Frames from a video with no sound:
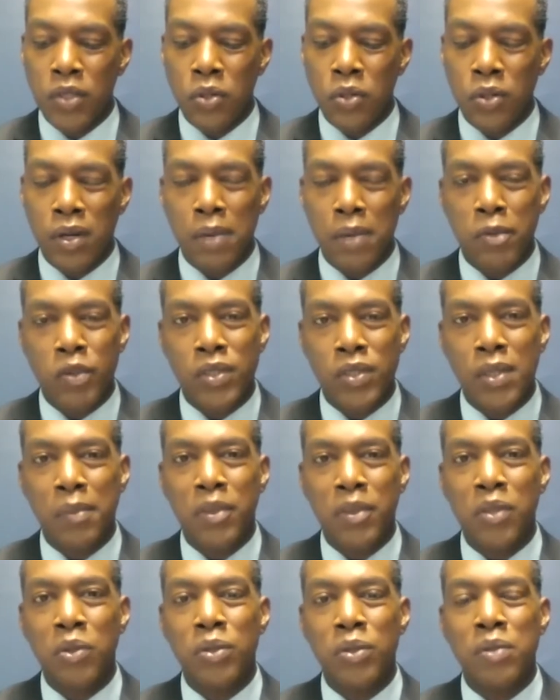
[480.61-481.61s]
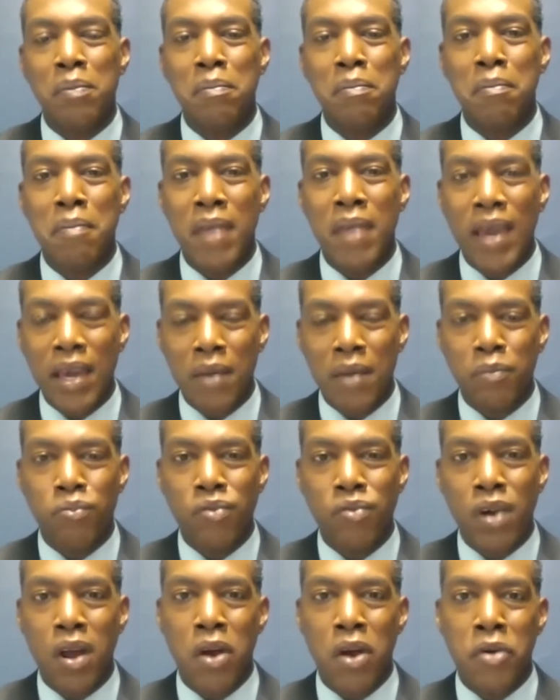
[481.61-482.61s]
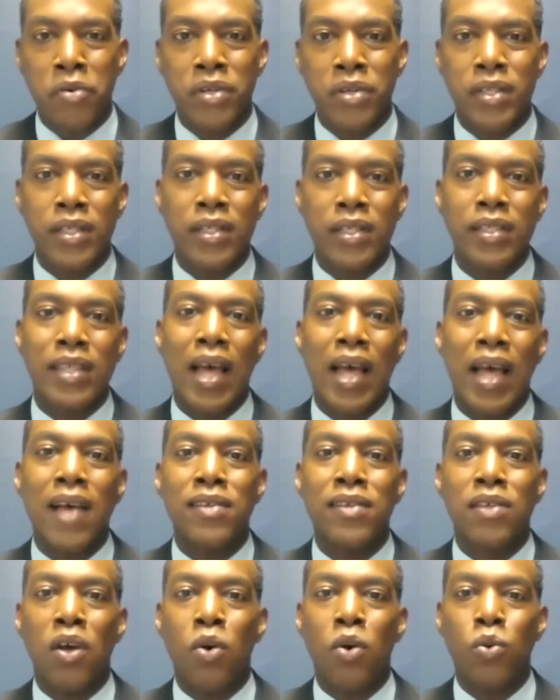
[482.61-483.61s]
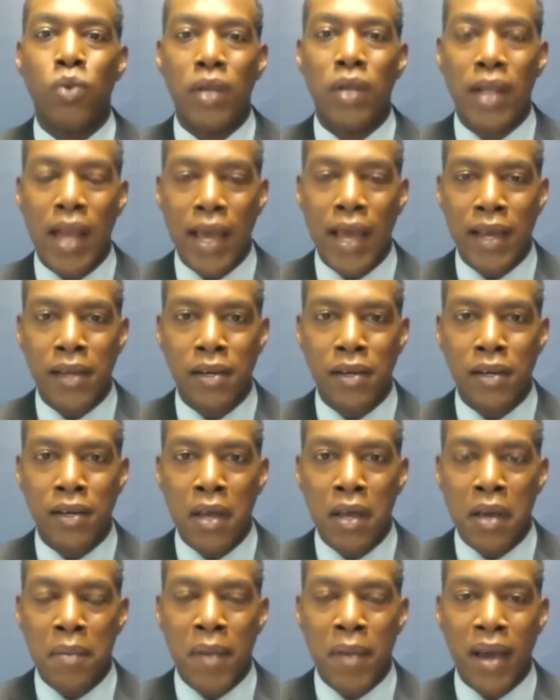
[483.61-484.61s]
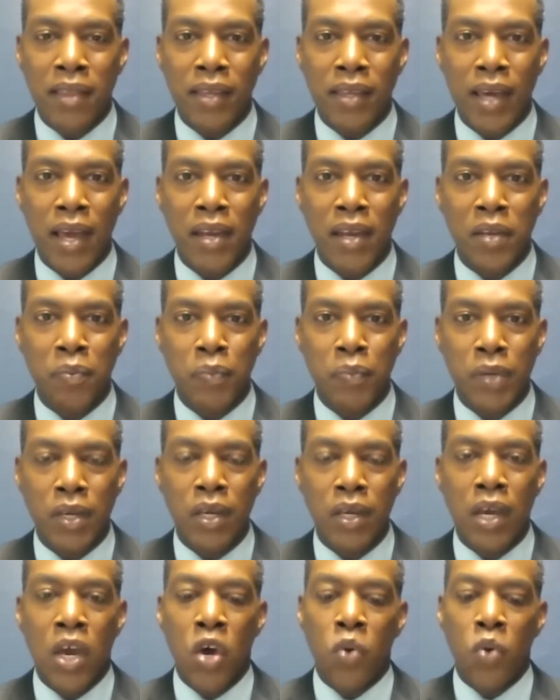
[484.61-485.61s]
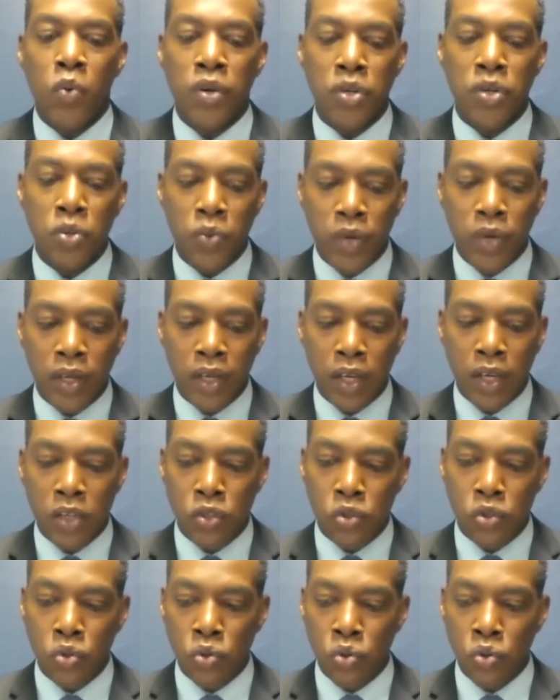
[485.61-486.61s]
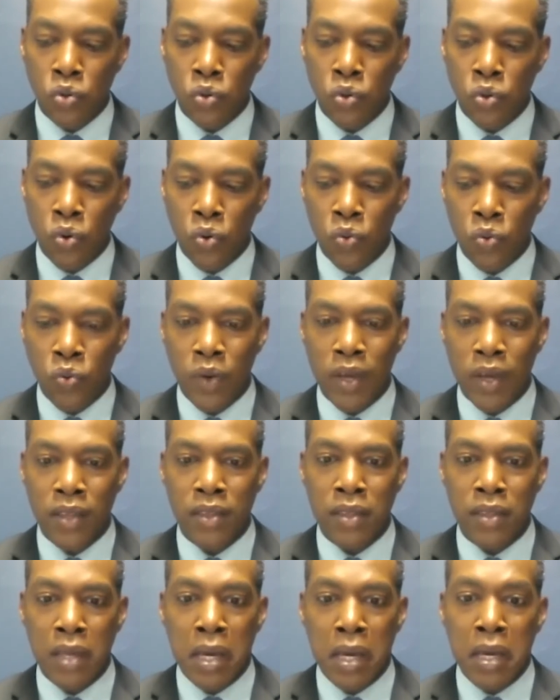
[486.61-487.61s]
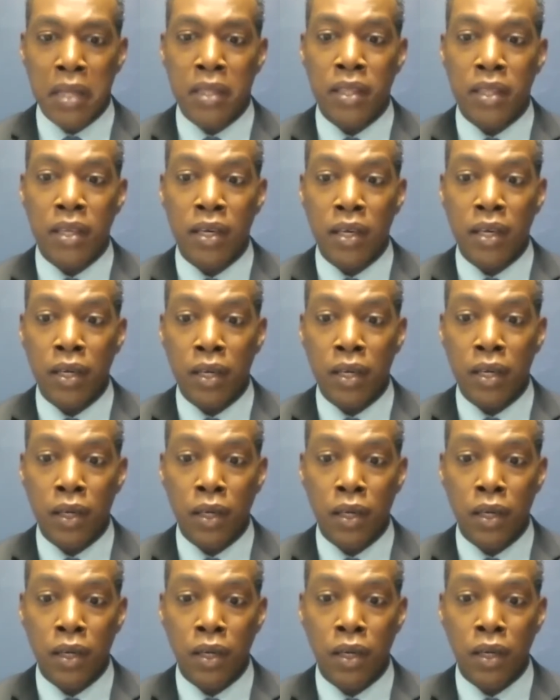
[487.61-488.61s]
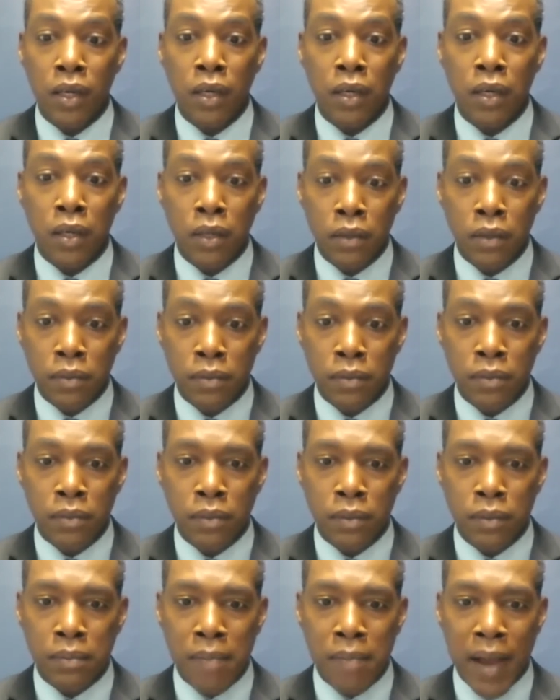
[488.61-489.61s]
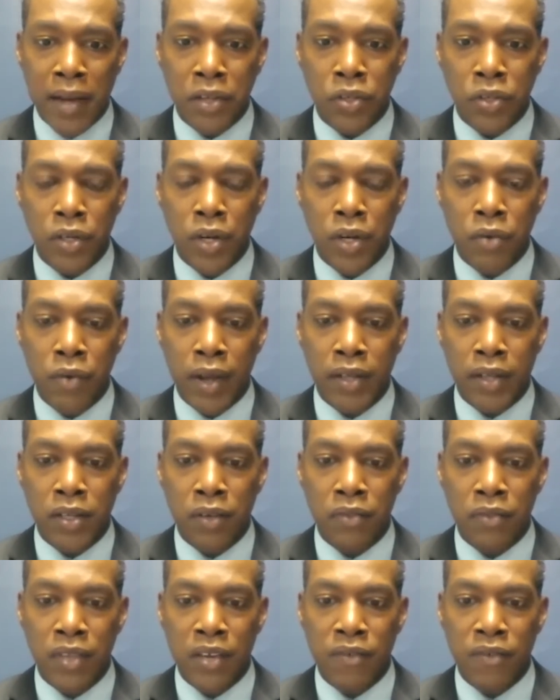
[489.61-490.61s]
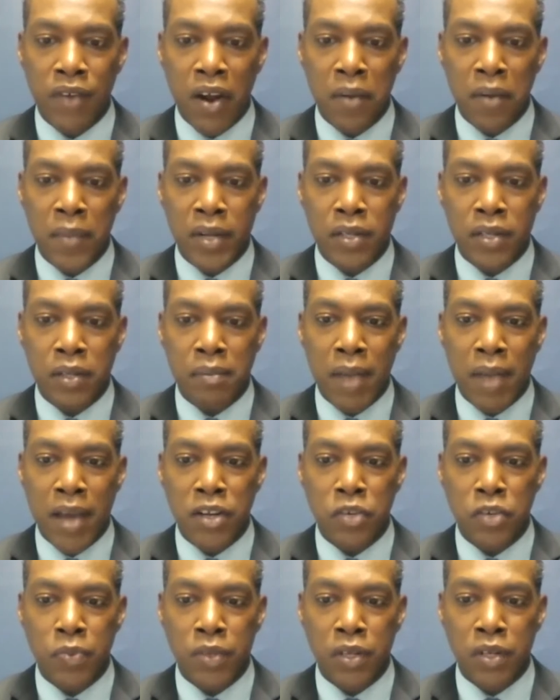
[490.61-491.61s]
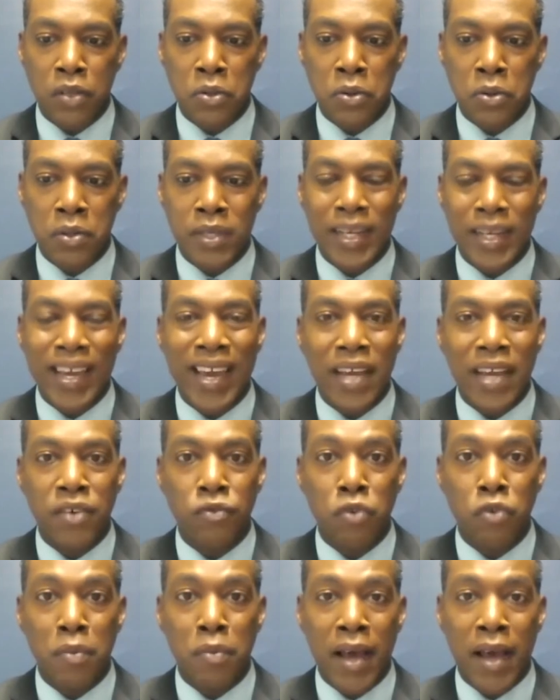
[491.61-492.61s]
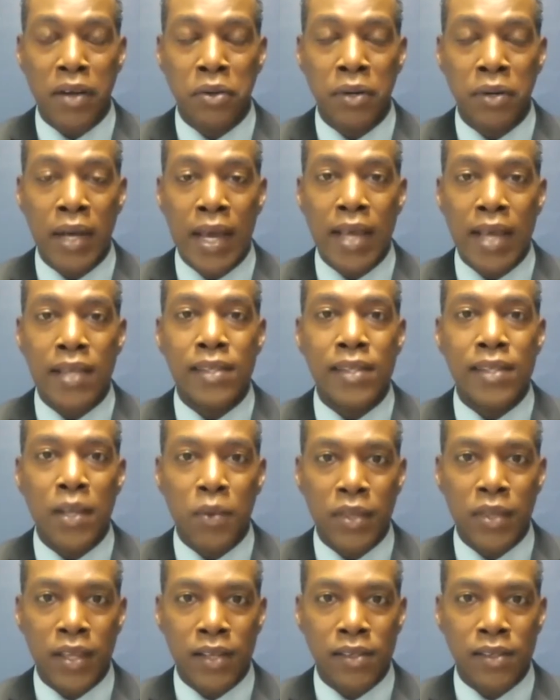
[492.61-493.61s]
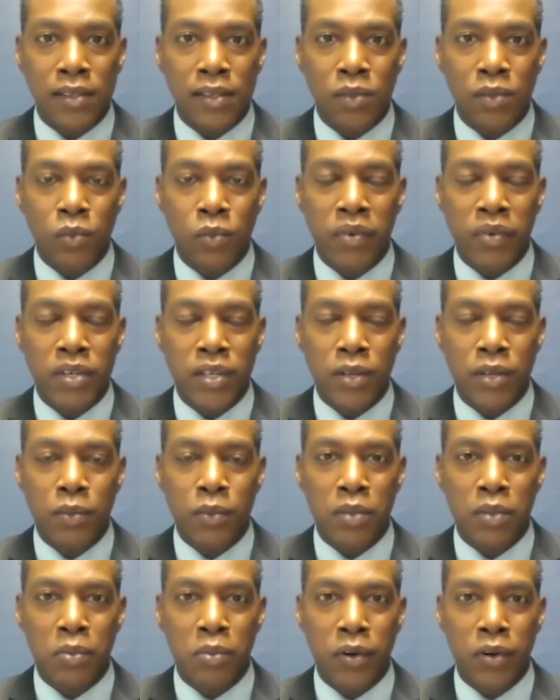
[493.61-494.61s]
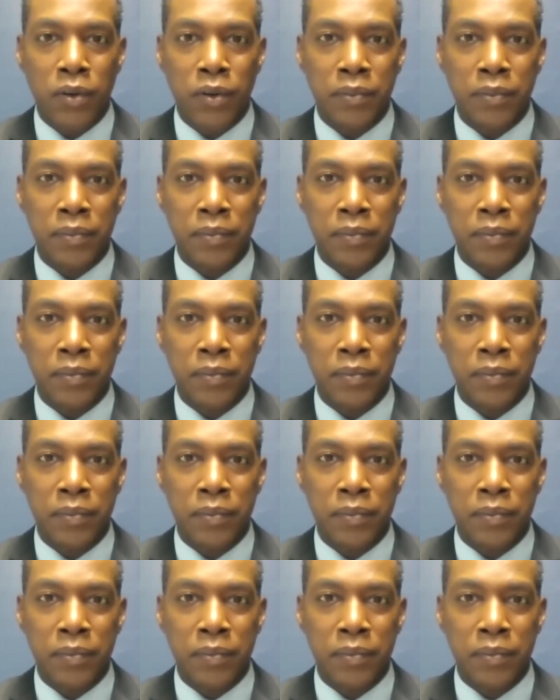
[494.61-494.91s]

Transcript: talking about some of those main priorities as outlined by the NEP. We're doing so with the Managing Director of the Environmental Management Authority, Hayden Romano. Stay with us. We'll return with more.